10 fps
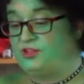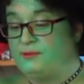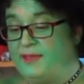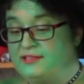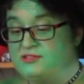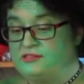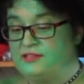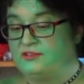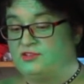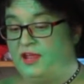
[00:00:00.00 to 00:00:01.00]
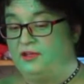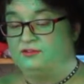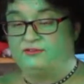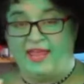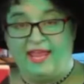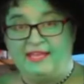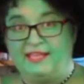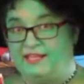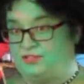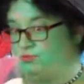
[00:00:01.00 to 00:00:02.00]
you can imagine that a child of
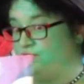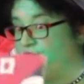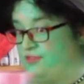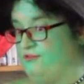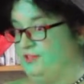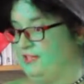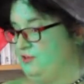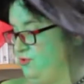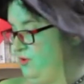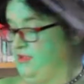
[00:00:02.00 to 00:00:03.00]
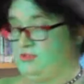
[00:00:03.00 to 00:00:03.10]
any age would thoroughly enjoy